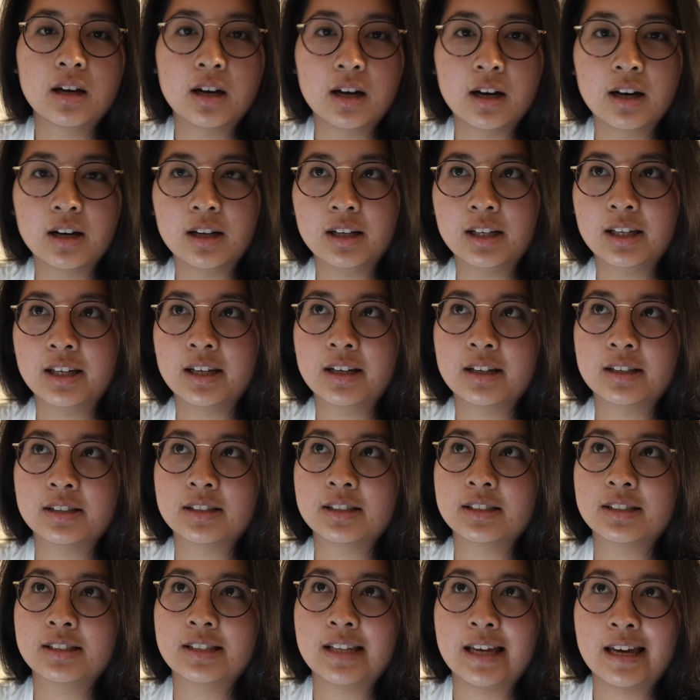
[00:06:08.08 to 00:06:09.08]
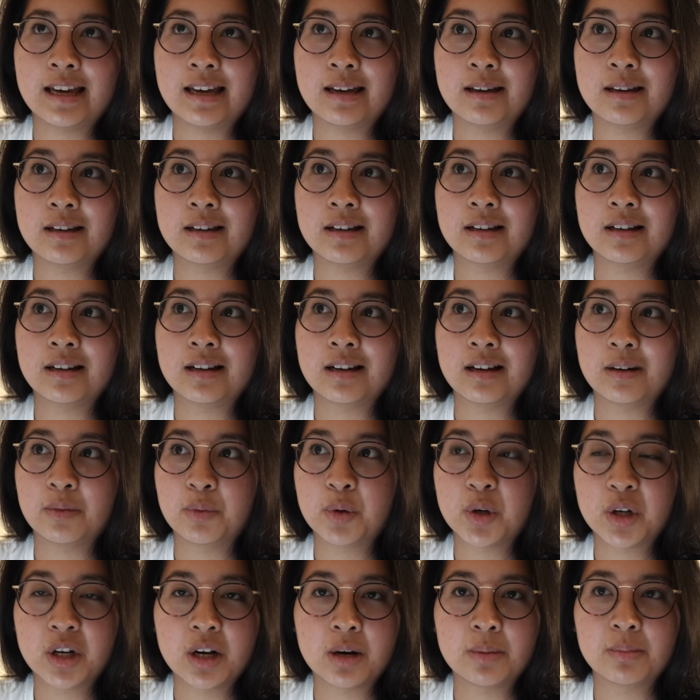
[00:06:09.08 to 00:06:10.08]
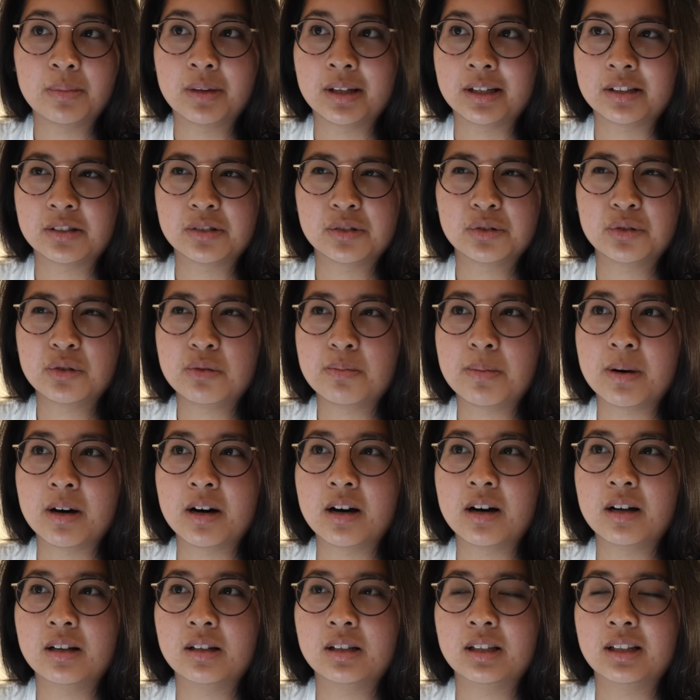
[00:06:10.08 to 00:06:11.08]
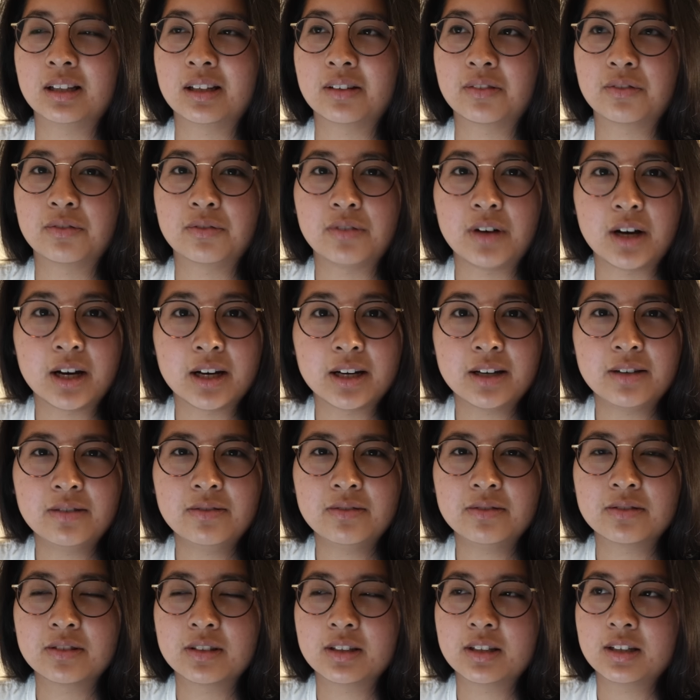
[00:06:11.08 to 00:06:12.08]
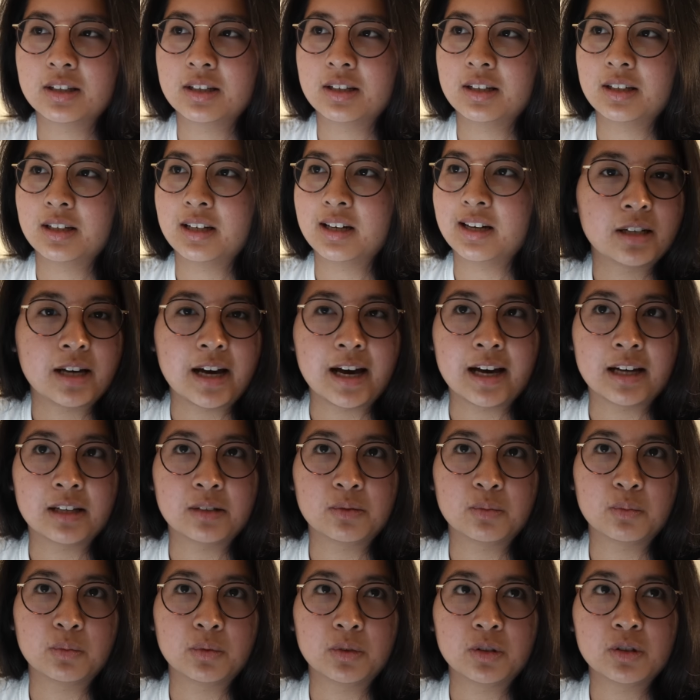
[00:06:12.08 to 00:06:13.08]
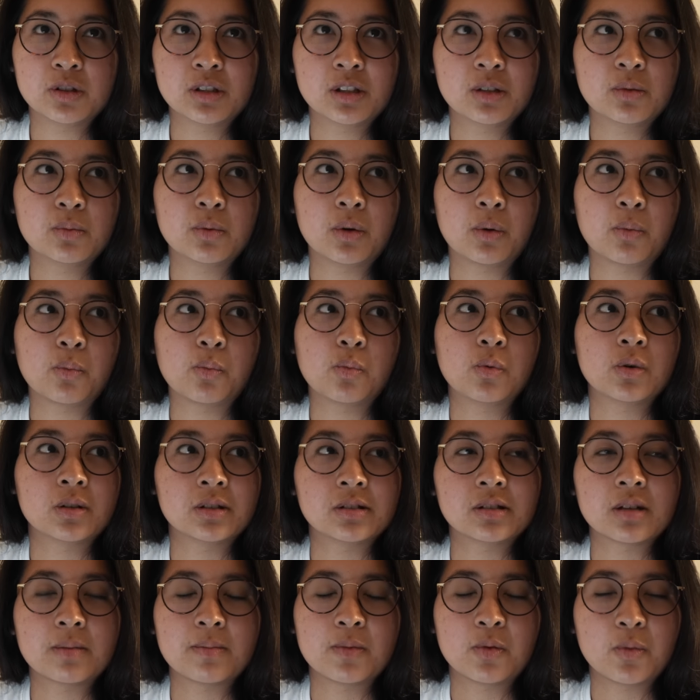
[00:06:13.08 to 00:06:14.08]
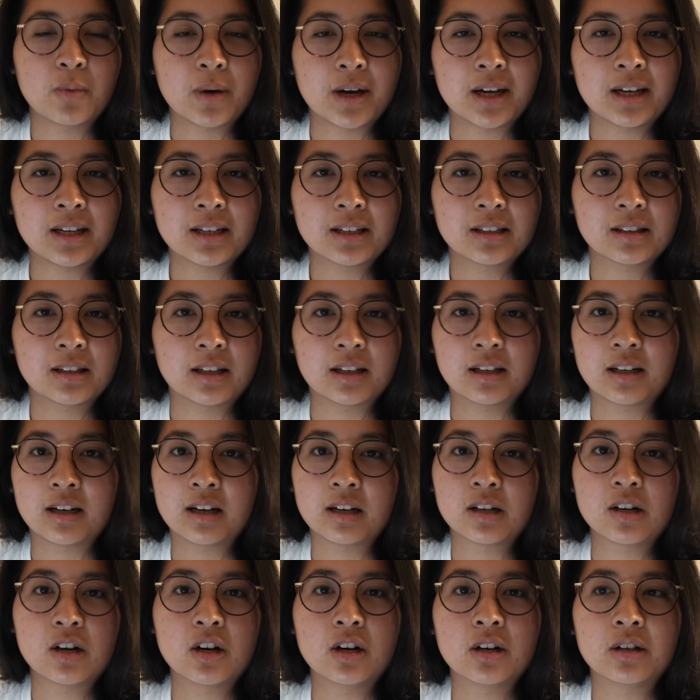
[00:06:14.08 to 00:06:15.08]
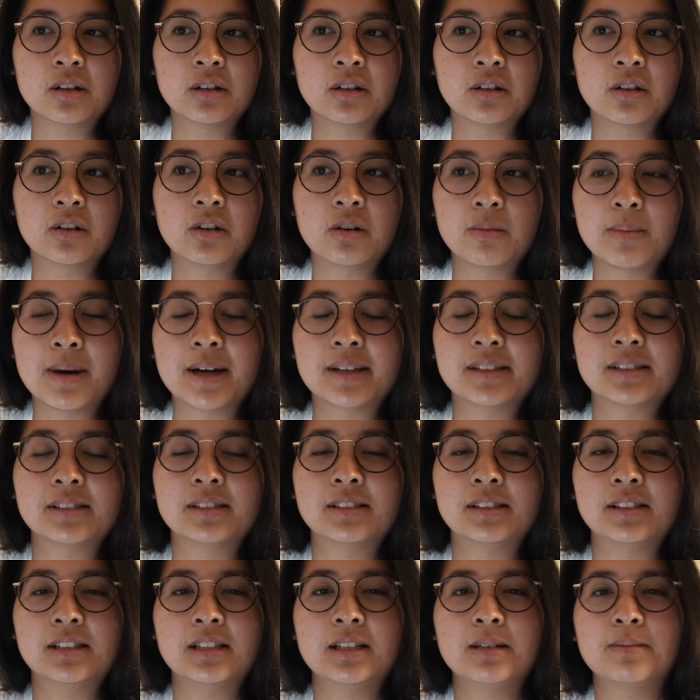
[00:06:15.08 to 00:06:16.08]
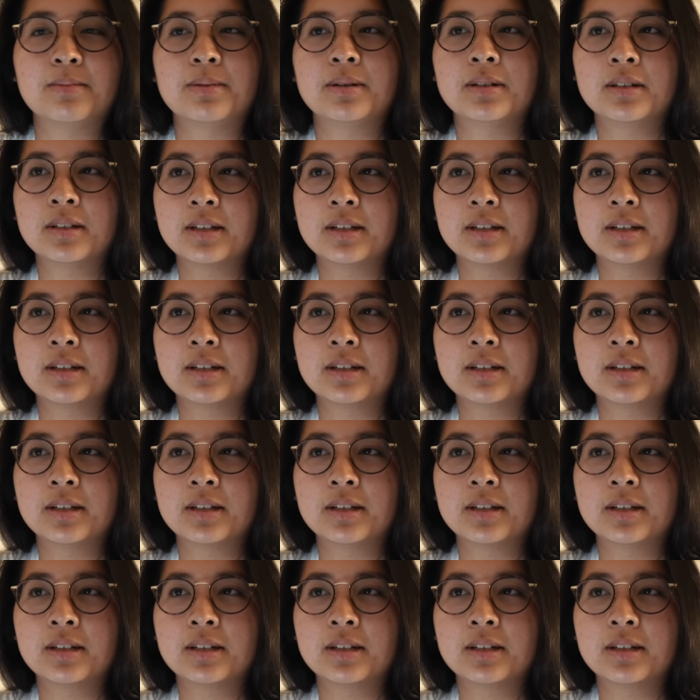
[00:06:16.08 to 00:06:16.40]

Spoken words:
Earlier today, woke up like super early, like 5, and usually once I'm awake, like I can't go back to sleep.